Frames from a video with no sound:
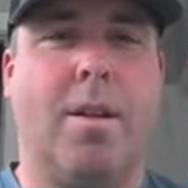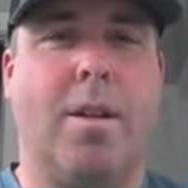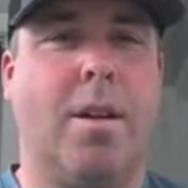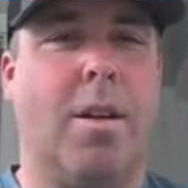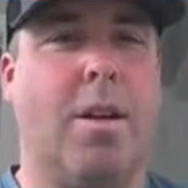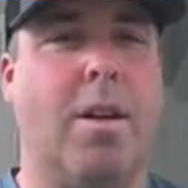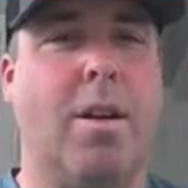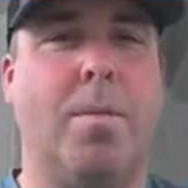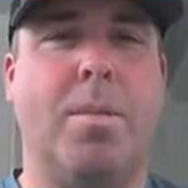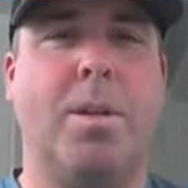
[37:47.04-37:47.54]

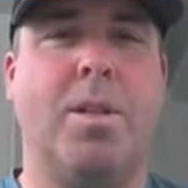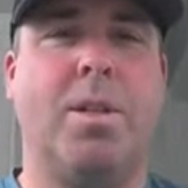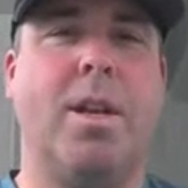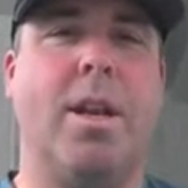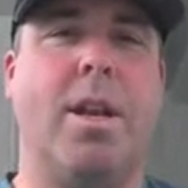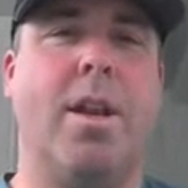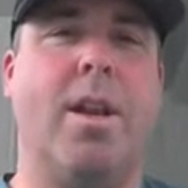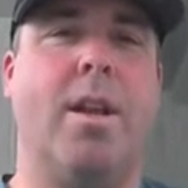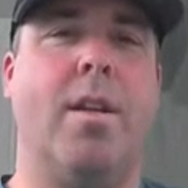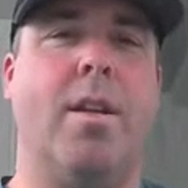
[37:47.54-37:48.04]
Hundred
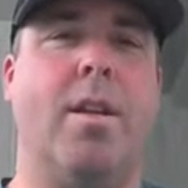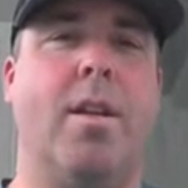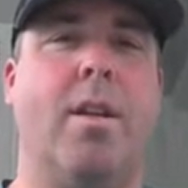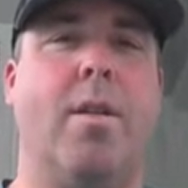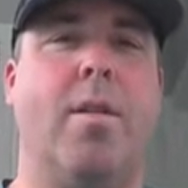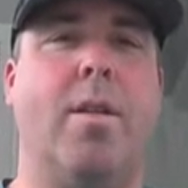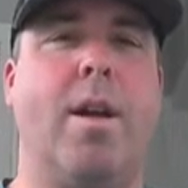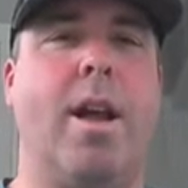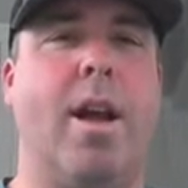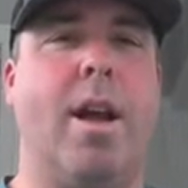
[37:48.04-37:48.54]
percent, and
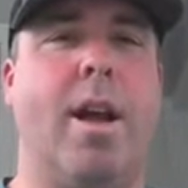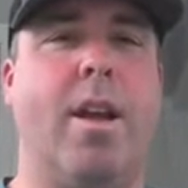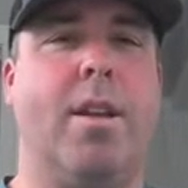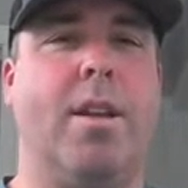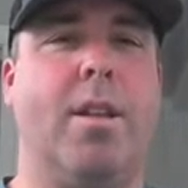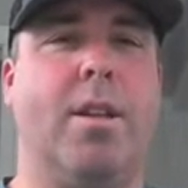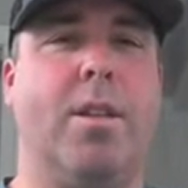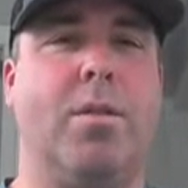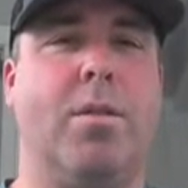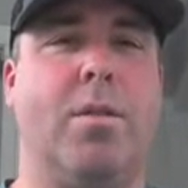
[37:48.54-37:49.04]
you know, I, I,
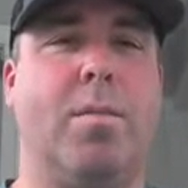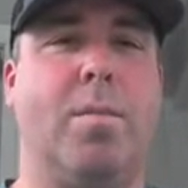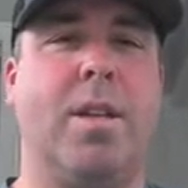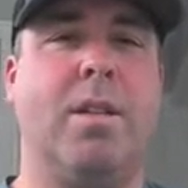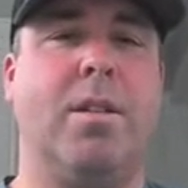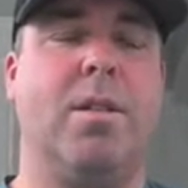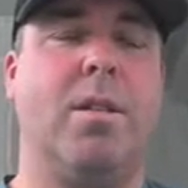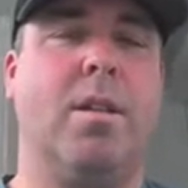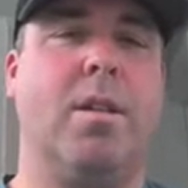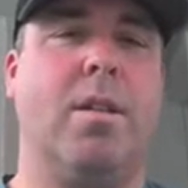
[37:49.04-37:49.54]
did this with
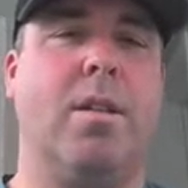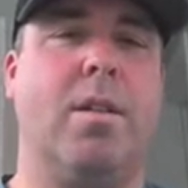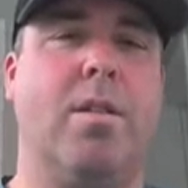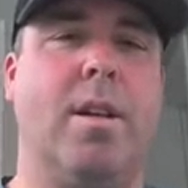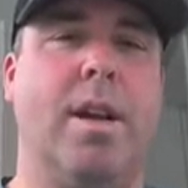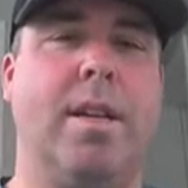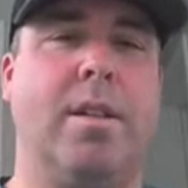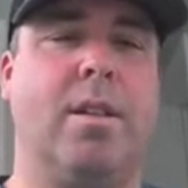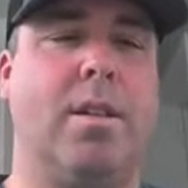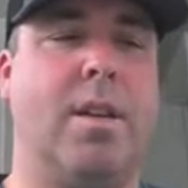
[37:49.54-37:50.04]
my son
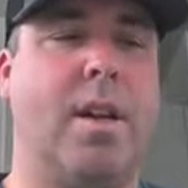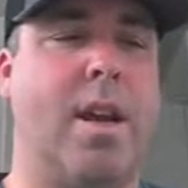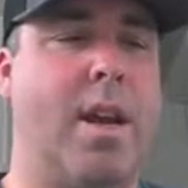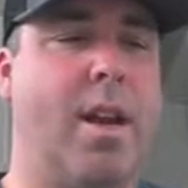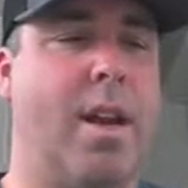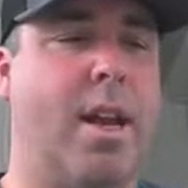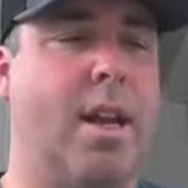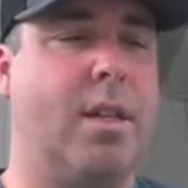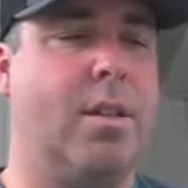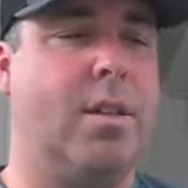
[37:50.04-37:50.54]
last
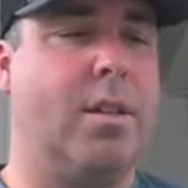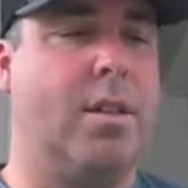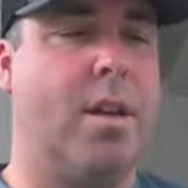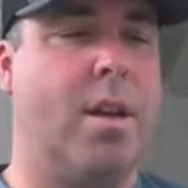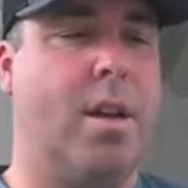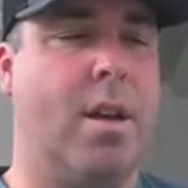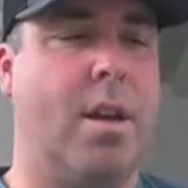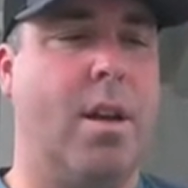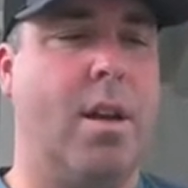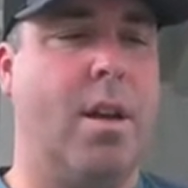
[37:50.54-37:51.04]
night.
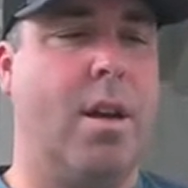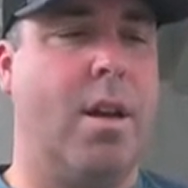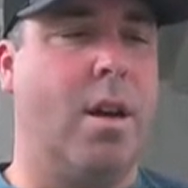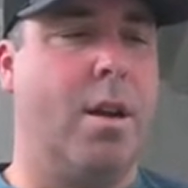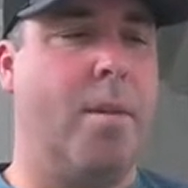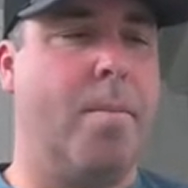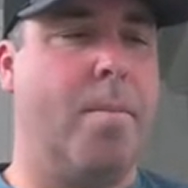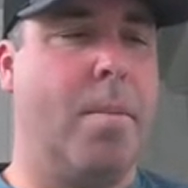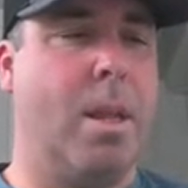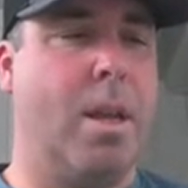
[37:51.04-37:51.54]
Actually,
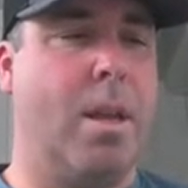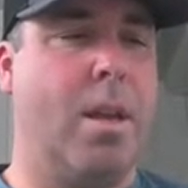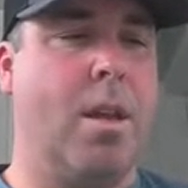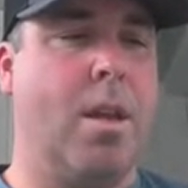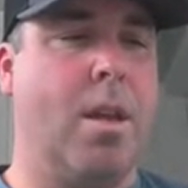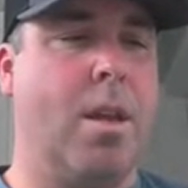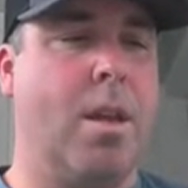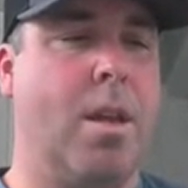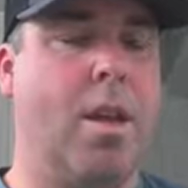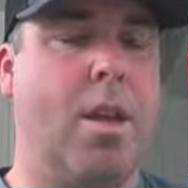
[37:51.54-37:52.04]
um,
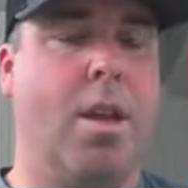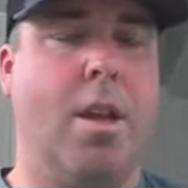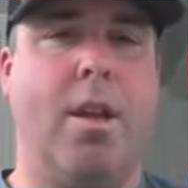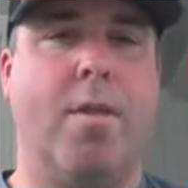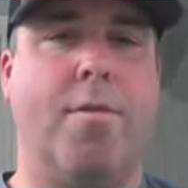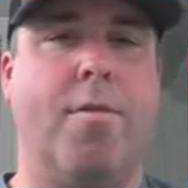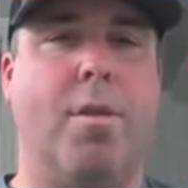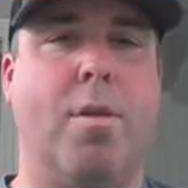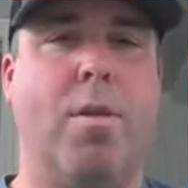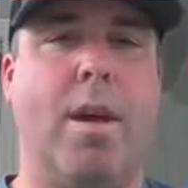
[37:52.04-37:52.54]

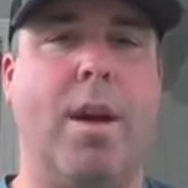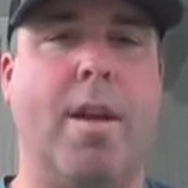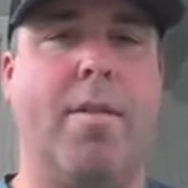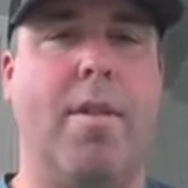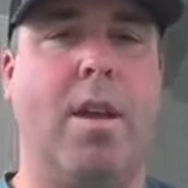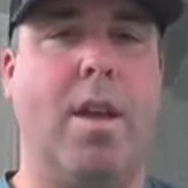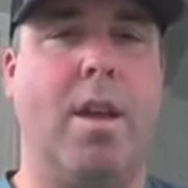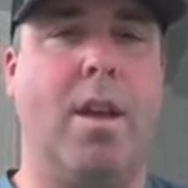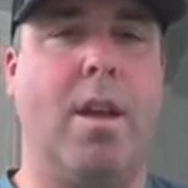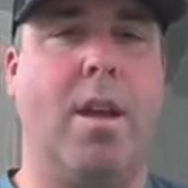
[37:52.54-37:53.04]
if you
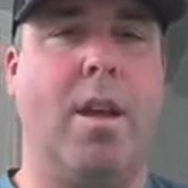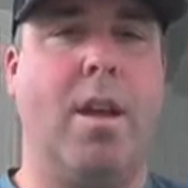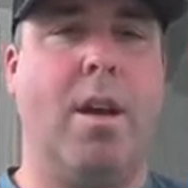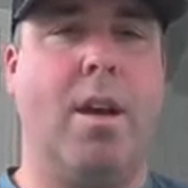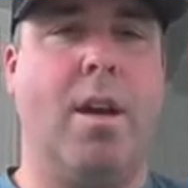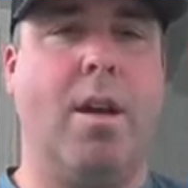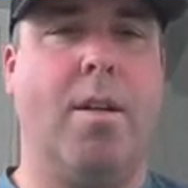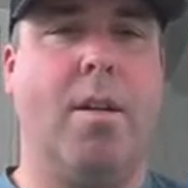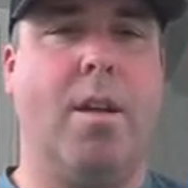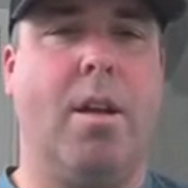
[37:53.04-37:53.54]
have a,
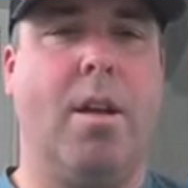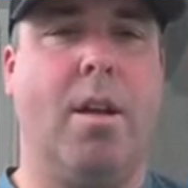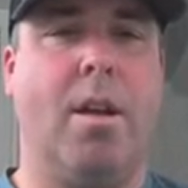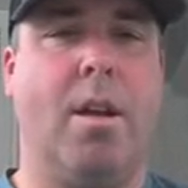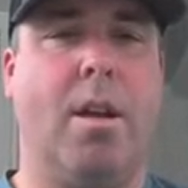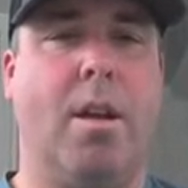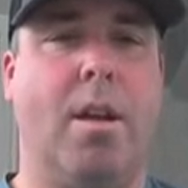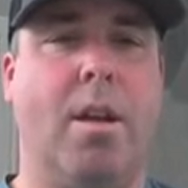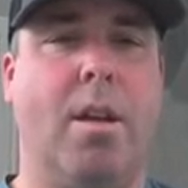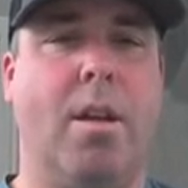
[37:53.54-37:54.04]
uh,
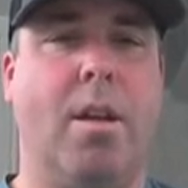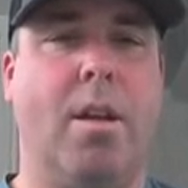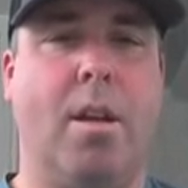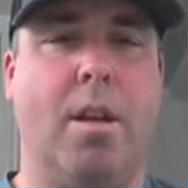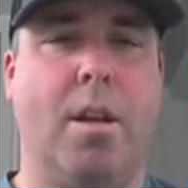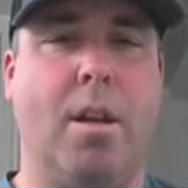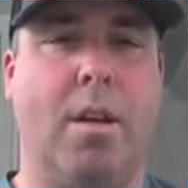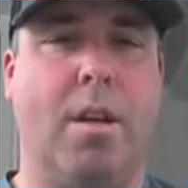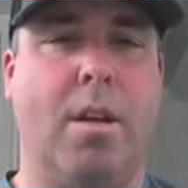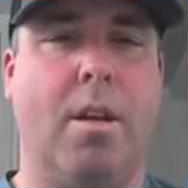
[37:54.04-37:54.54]

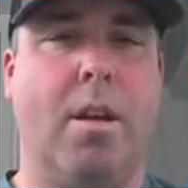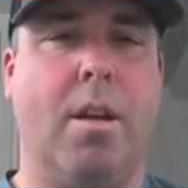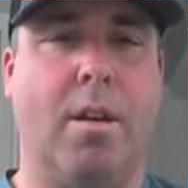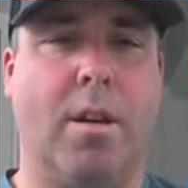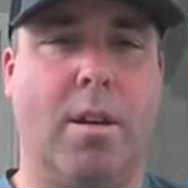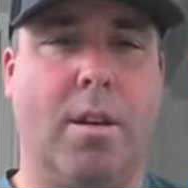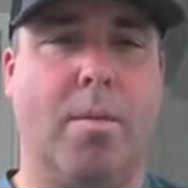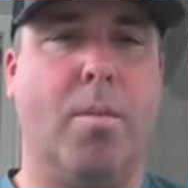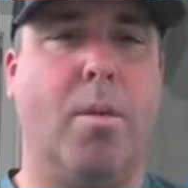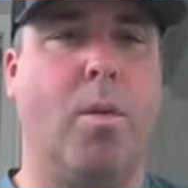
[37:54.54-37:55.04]
a a,
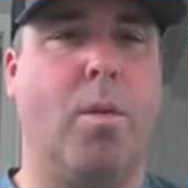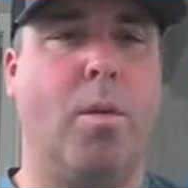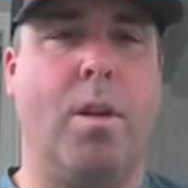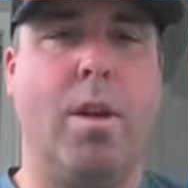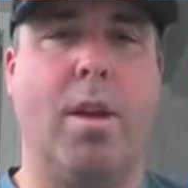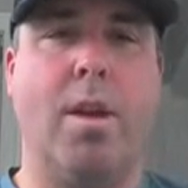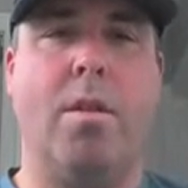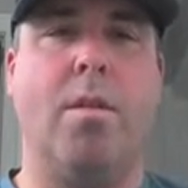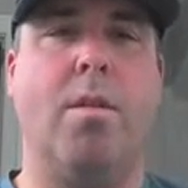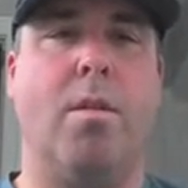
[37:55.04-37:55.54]
younger
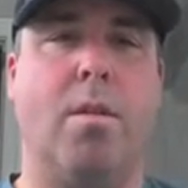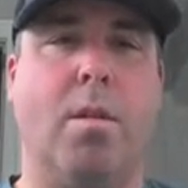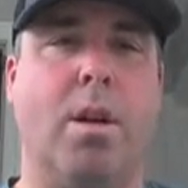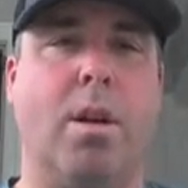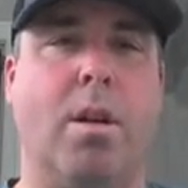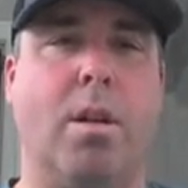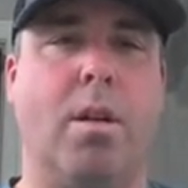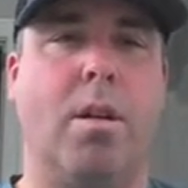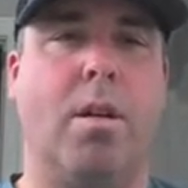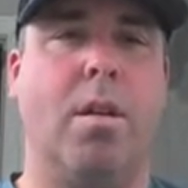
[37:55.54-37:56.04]
boy or,
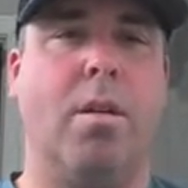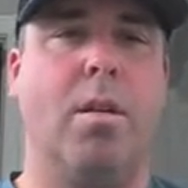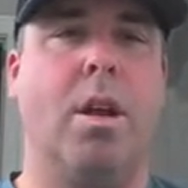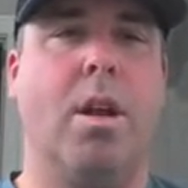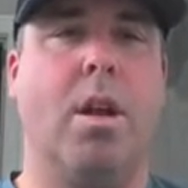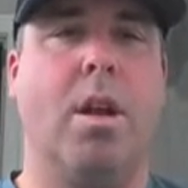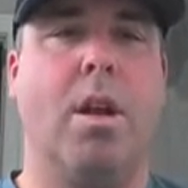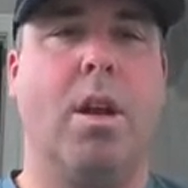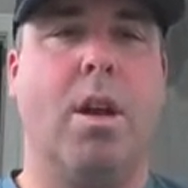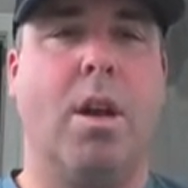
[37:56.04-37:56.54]
or
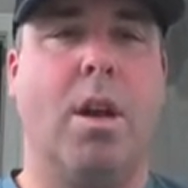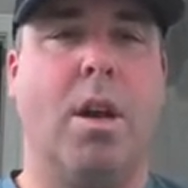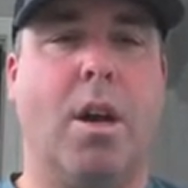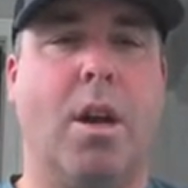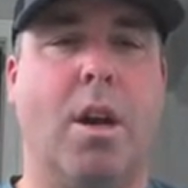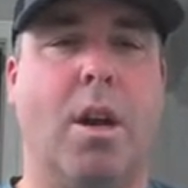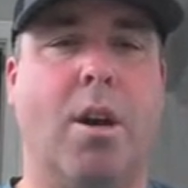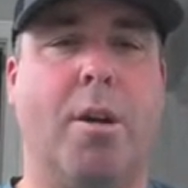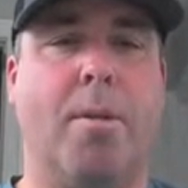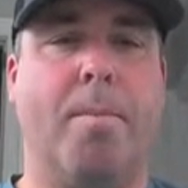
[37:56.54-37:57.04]
girl,
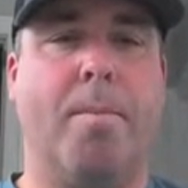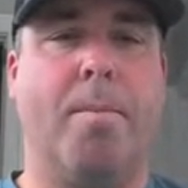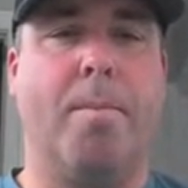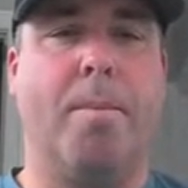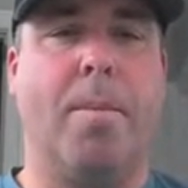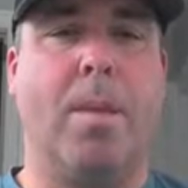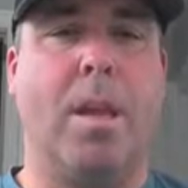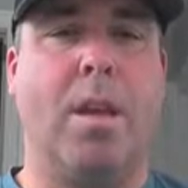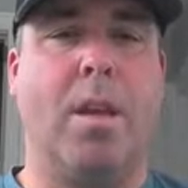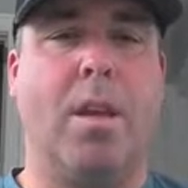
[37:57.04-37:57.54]

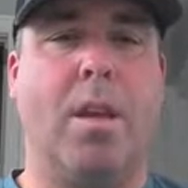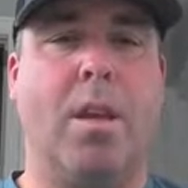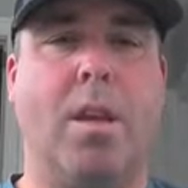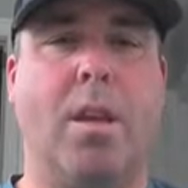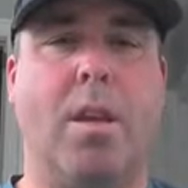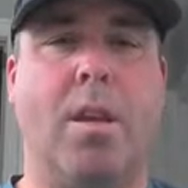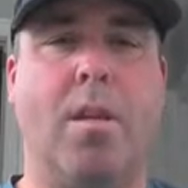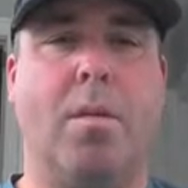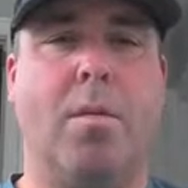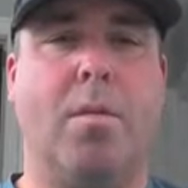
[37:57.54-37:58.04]
um,
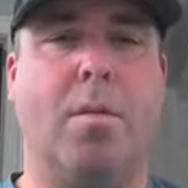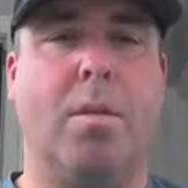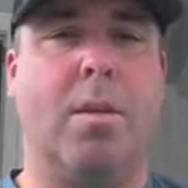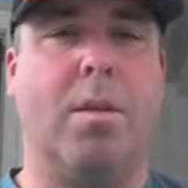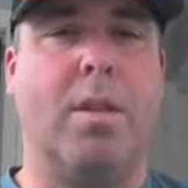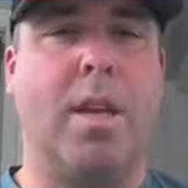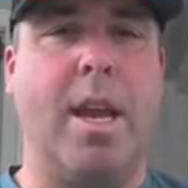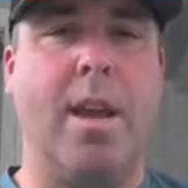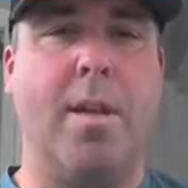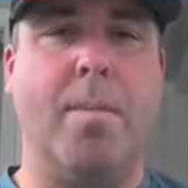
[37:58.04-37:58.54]
you know,
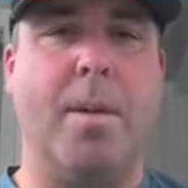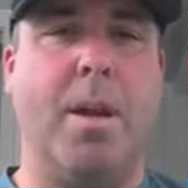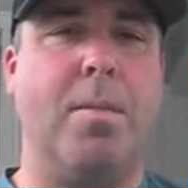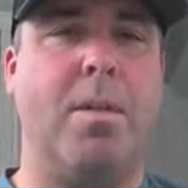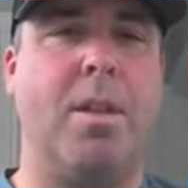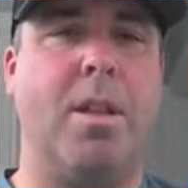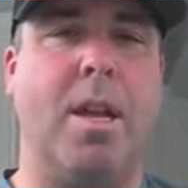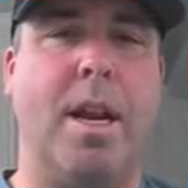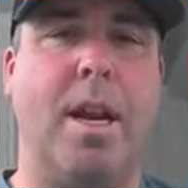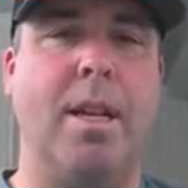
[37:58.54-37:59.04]
take them
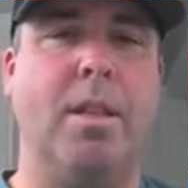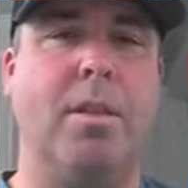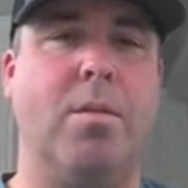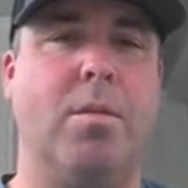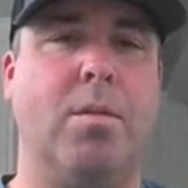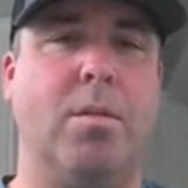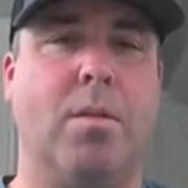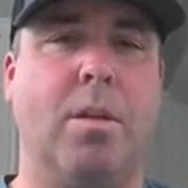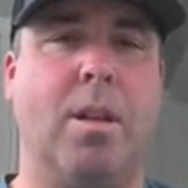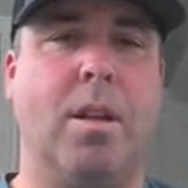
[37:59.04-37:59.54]
up to the high
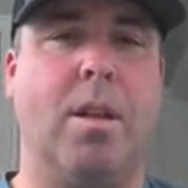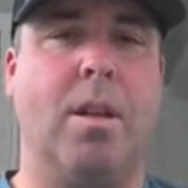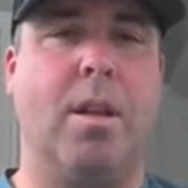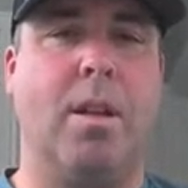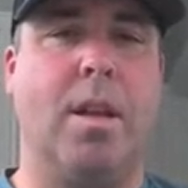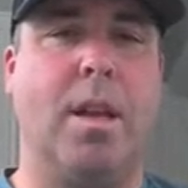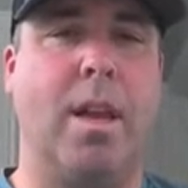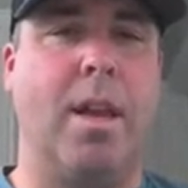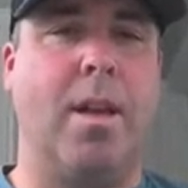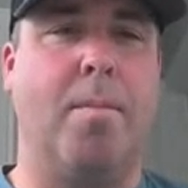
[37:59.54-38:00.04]
school
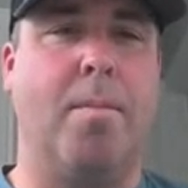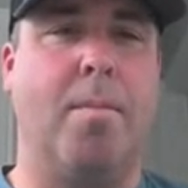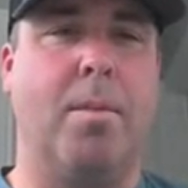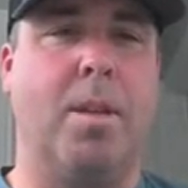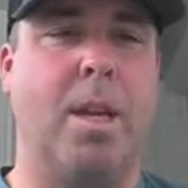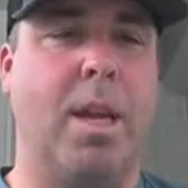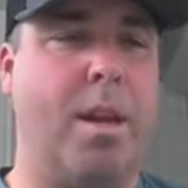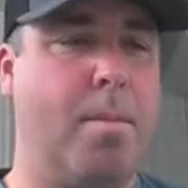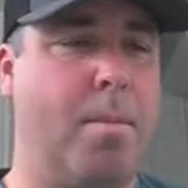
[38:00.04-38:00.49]
game.